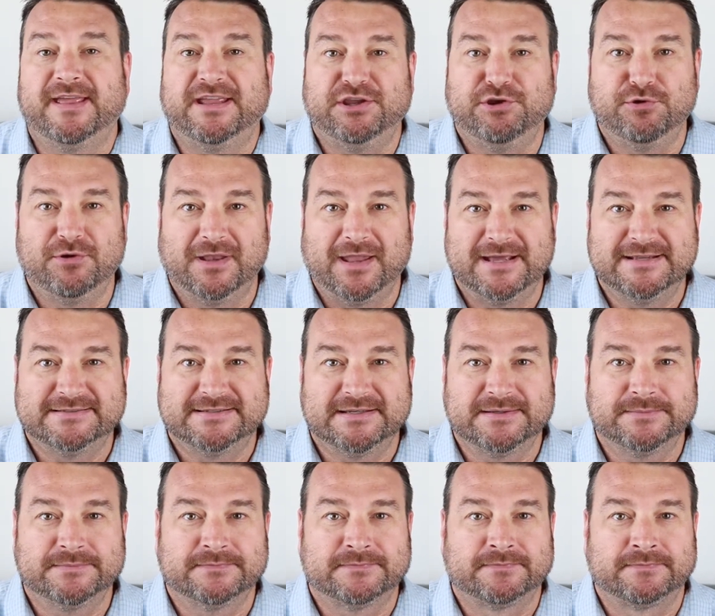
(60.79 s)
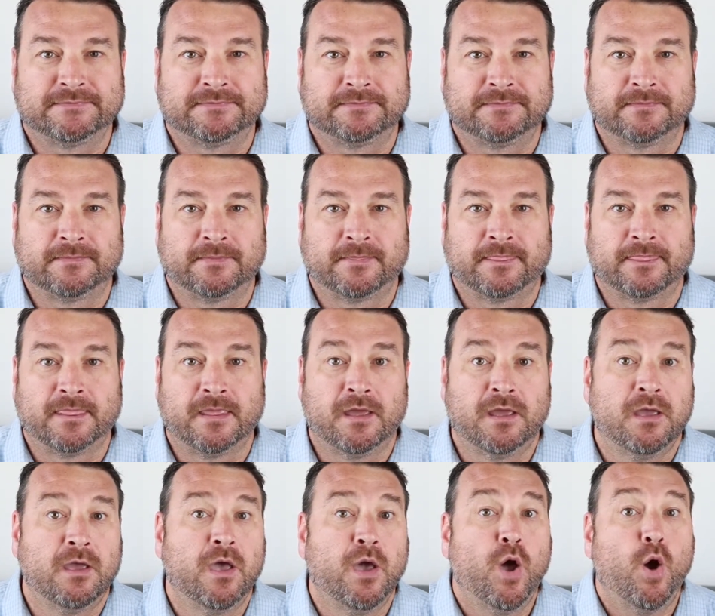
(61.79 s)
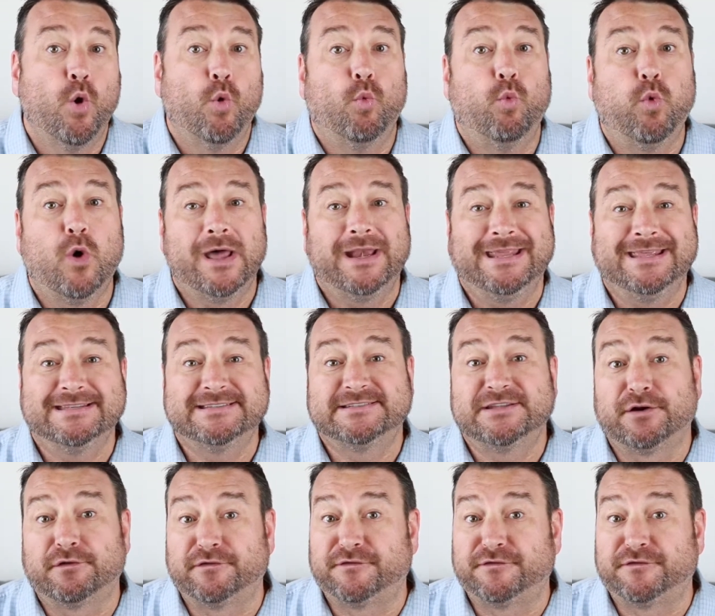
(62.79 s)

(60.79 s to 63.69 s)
utilizing, what is their